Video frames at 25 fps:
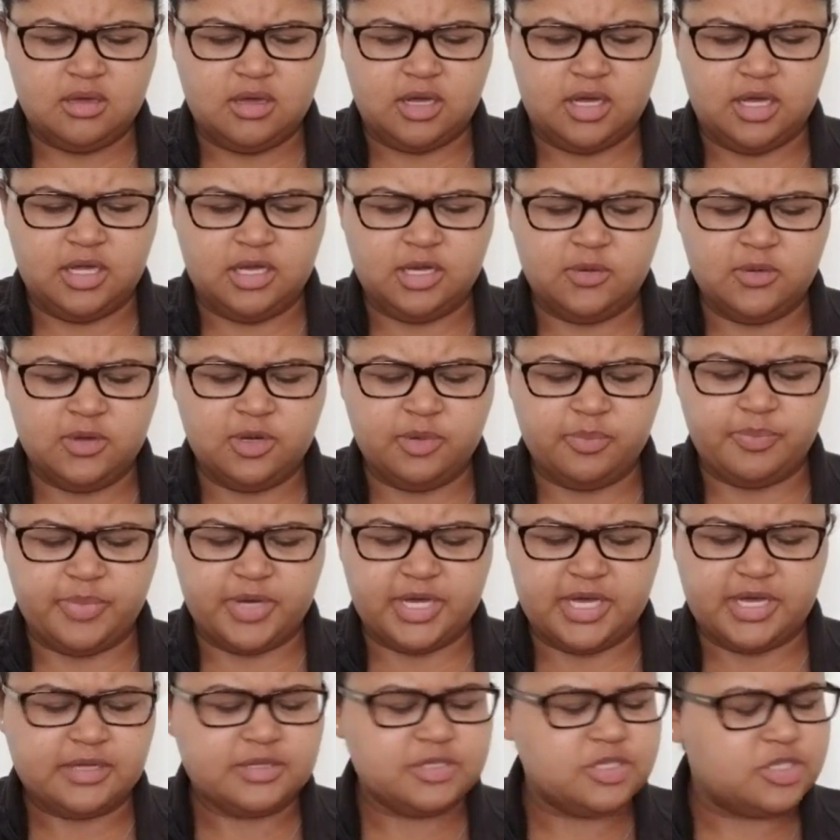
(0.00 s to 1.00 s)
I don't want to
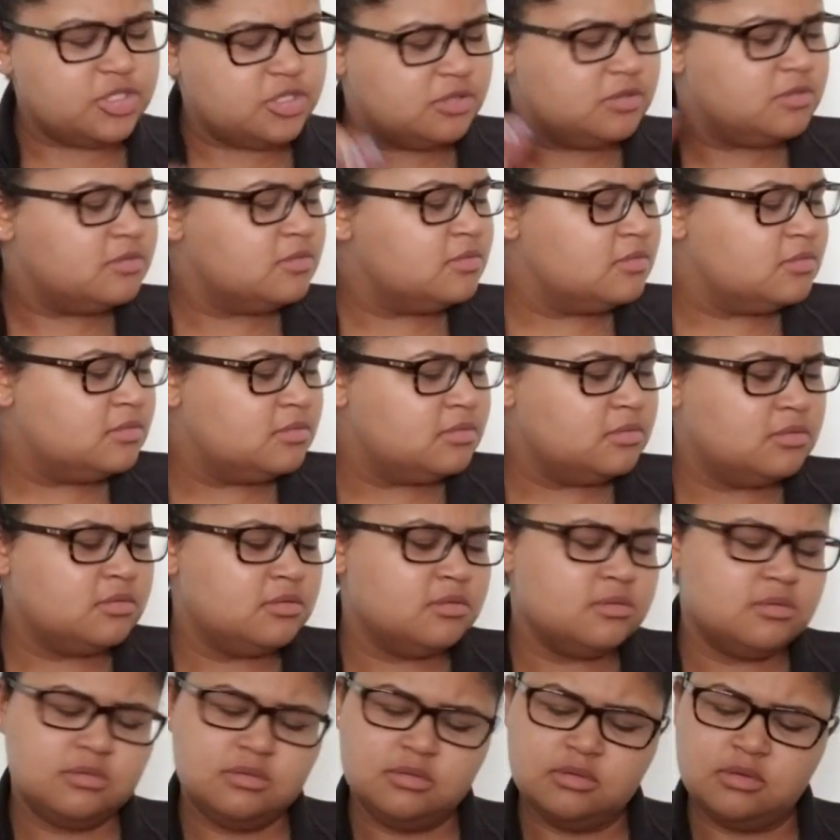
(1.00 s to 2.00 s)
budge.
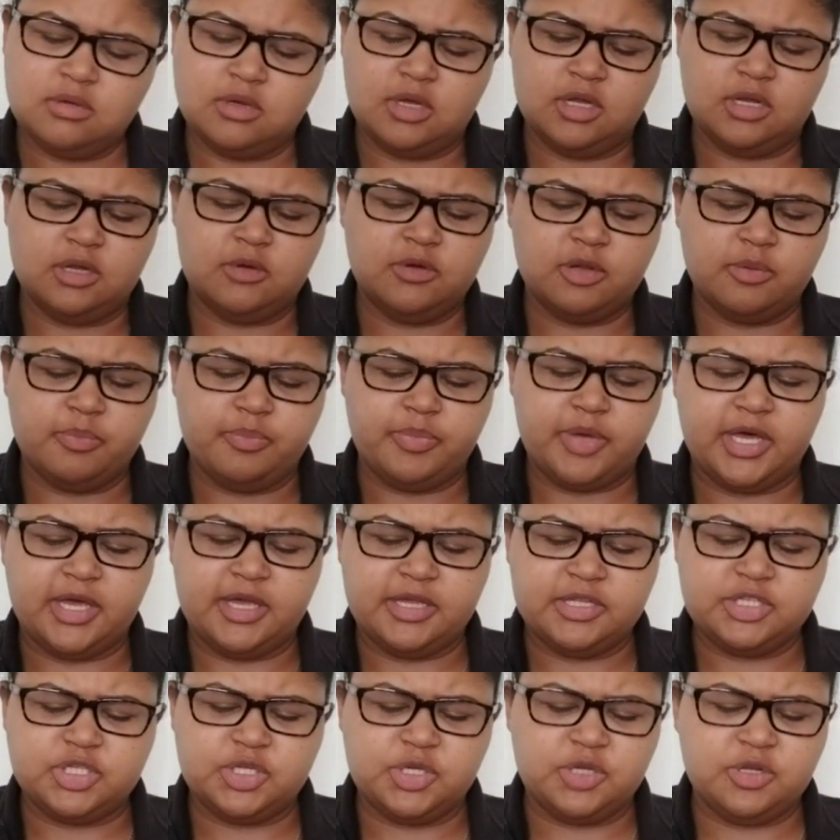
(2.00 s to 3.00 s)
I don't want to
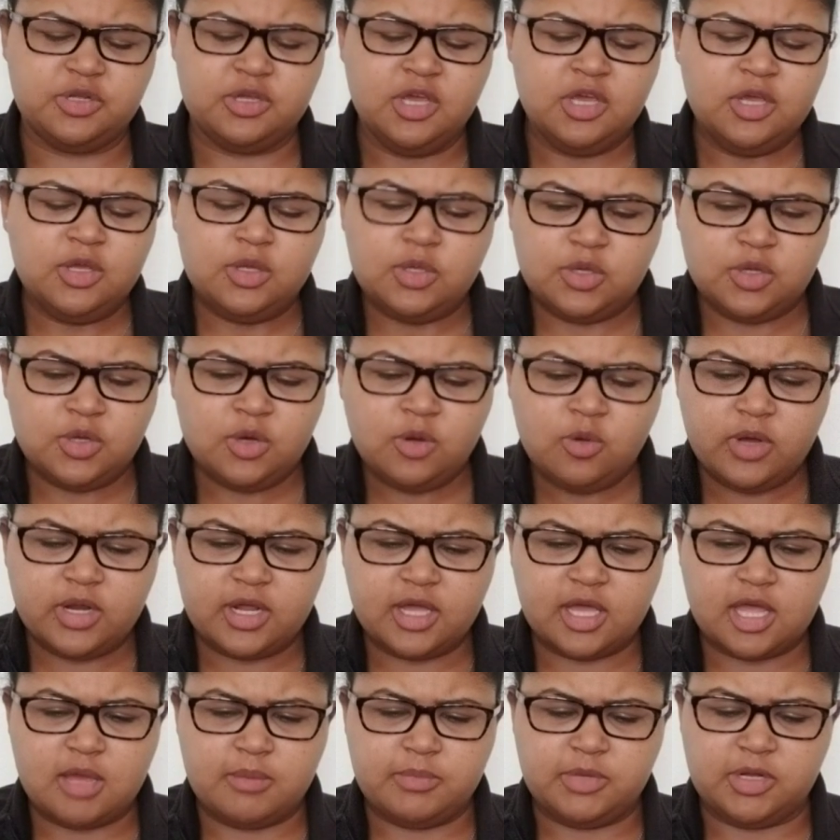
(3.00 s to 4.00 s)
budge. You, you don't want
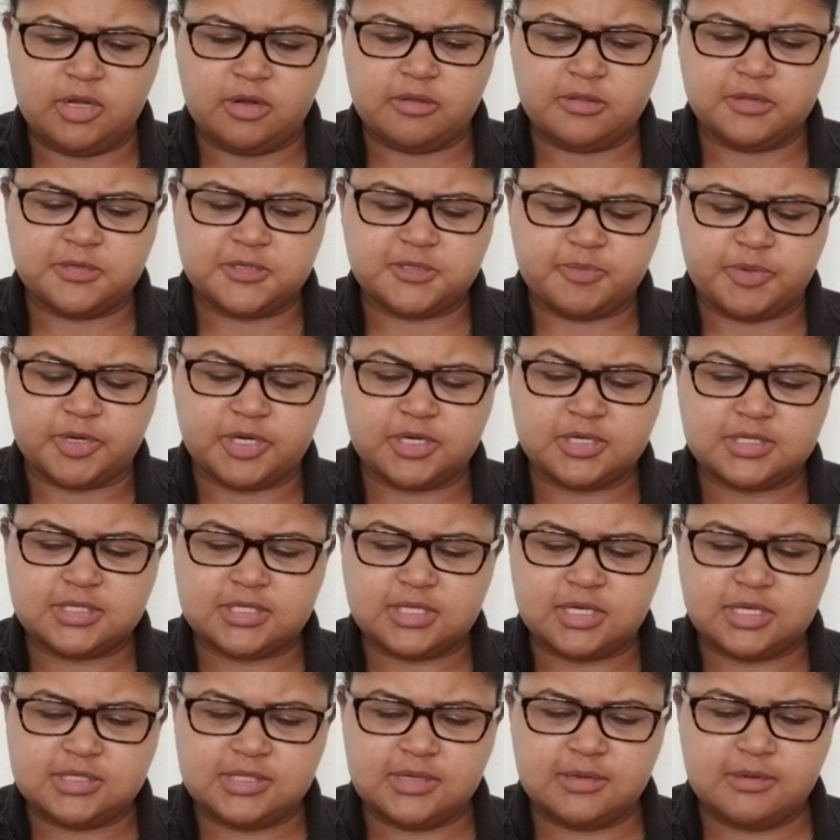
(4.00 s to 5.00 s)
to come near this
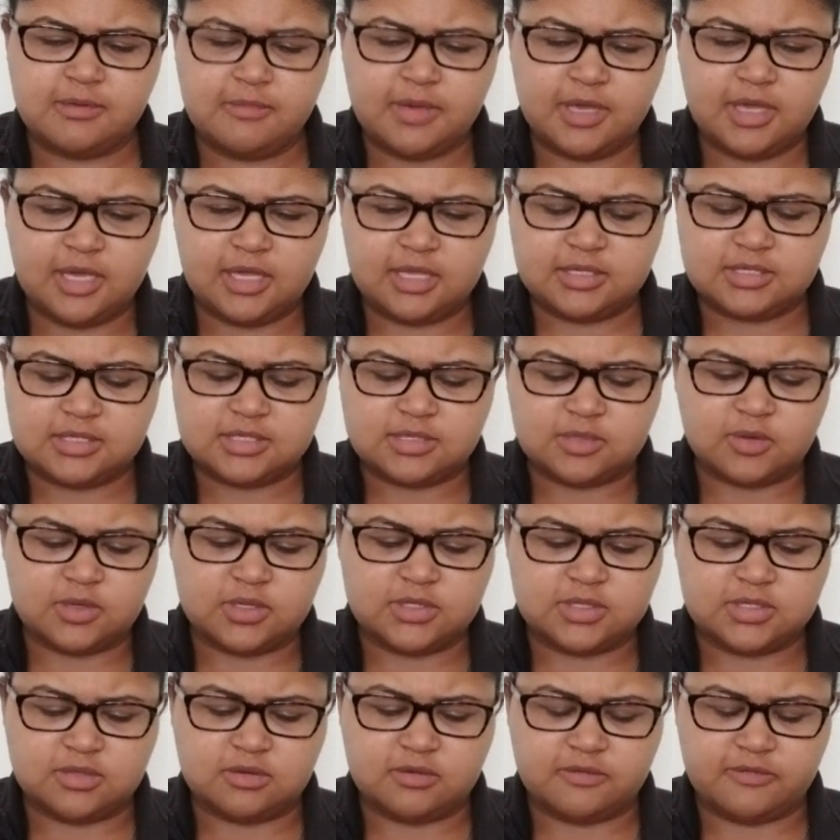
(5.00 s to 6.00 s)
person. Tell me about Eight of
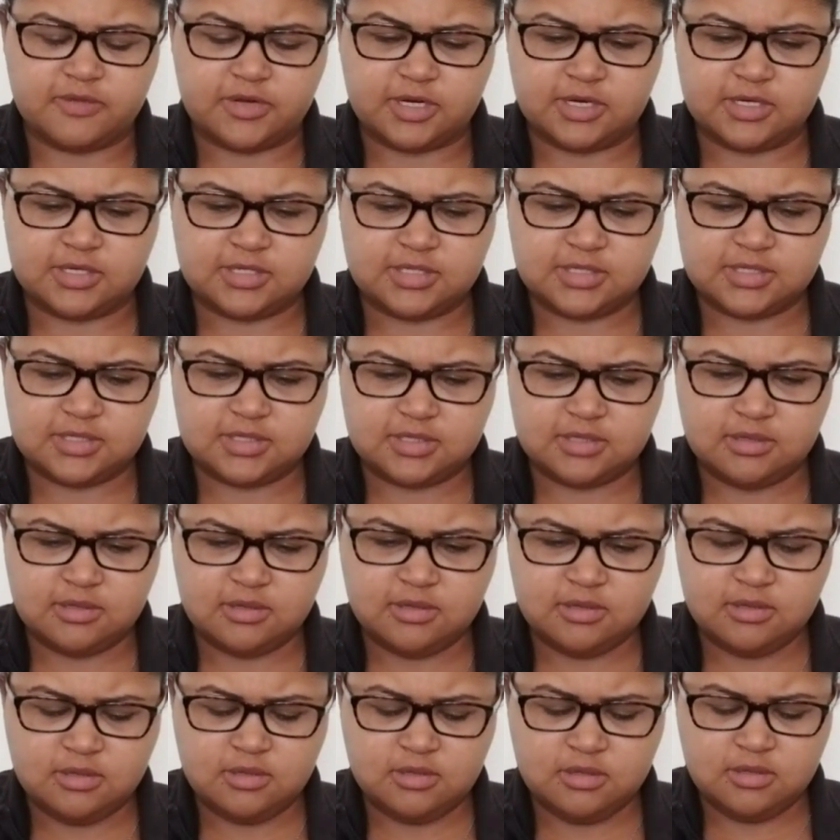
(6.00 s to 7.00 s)
Swords in reverse.
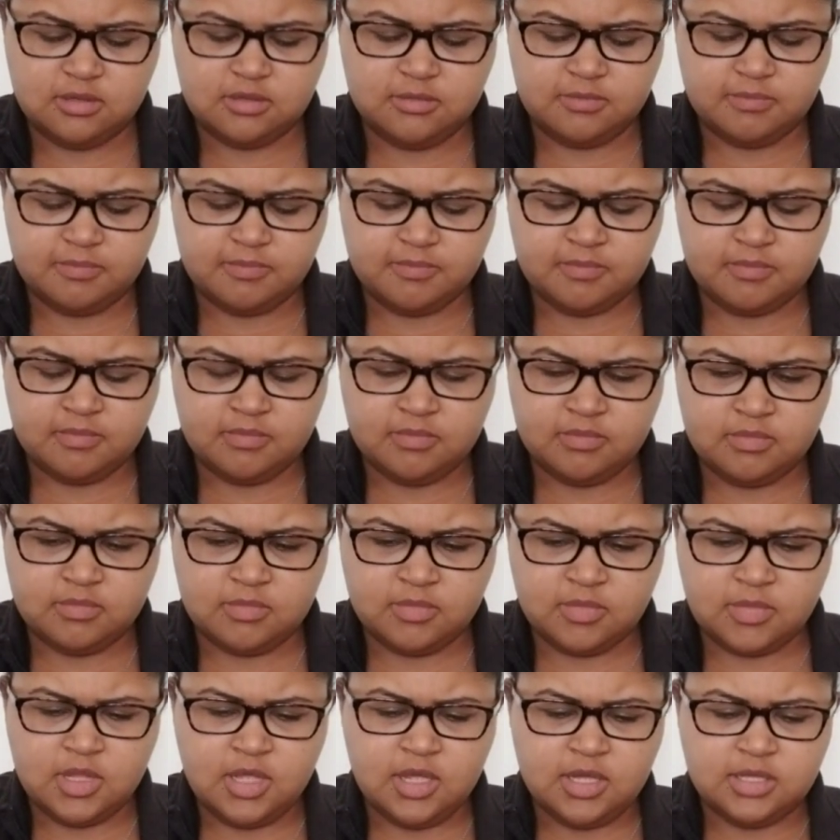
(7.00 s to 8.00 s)

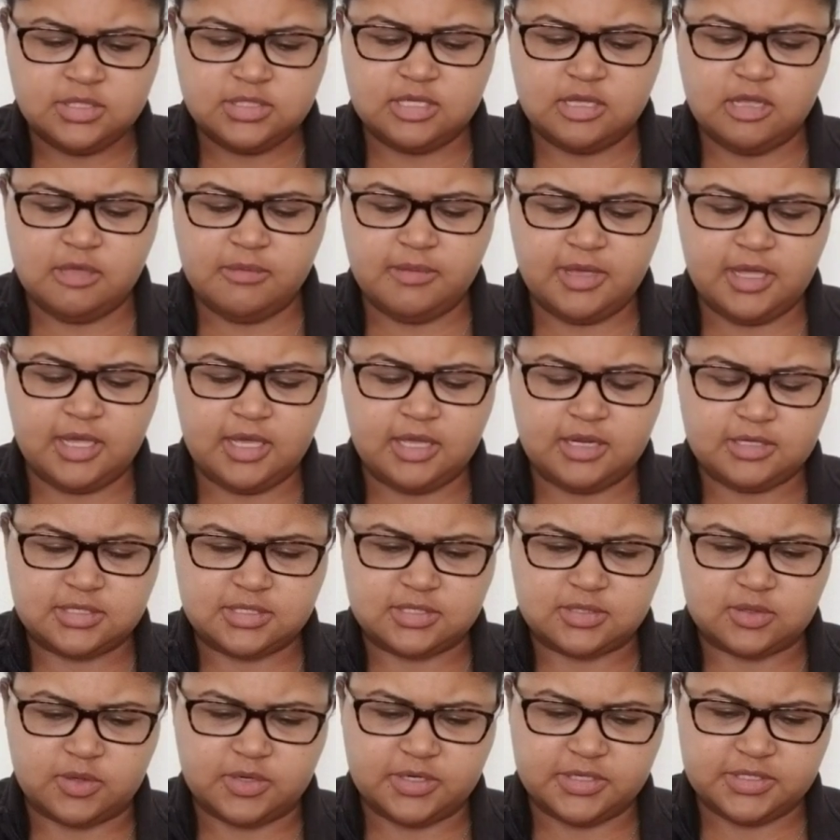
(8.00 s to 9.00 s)
Tell me about Eight of
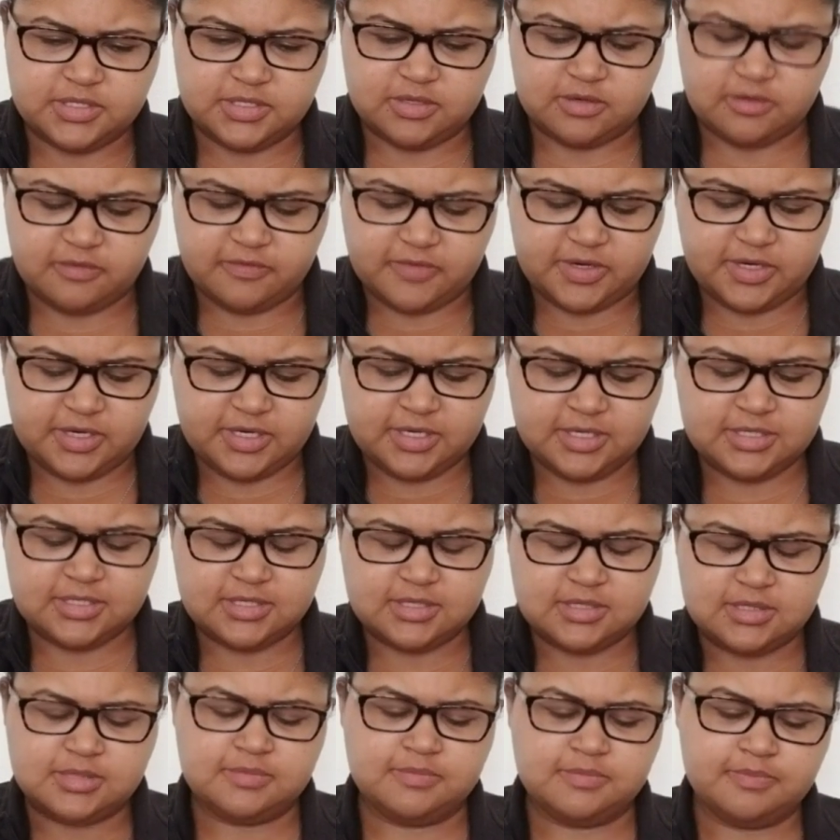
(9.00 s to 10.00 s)
Swords in
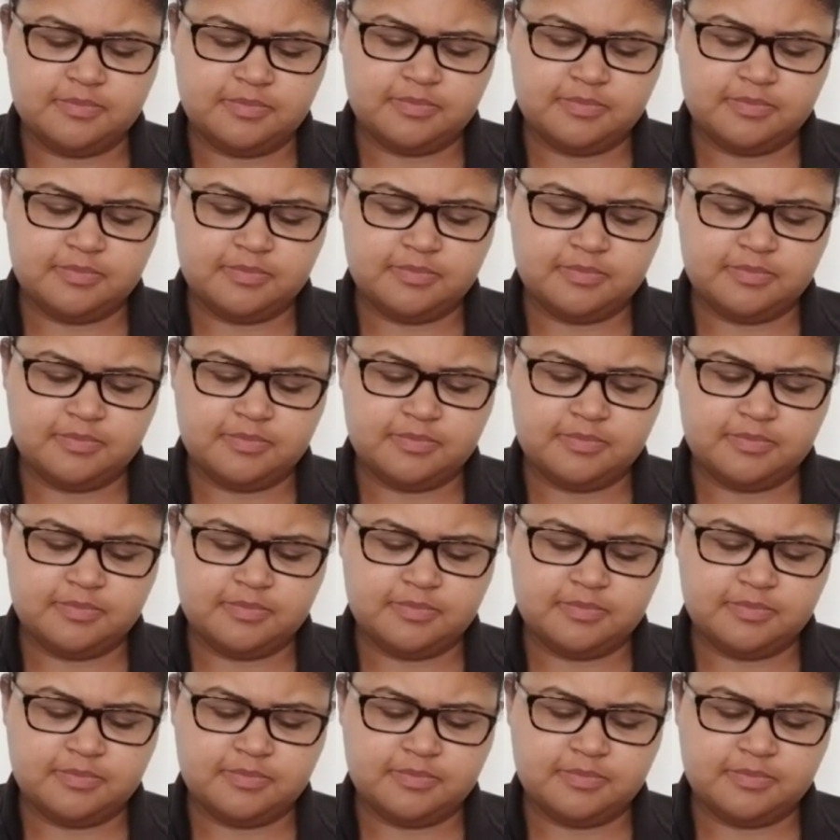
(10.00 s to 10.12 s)
reverse.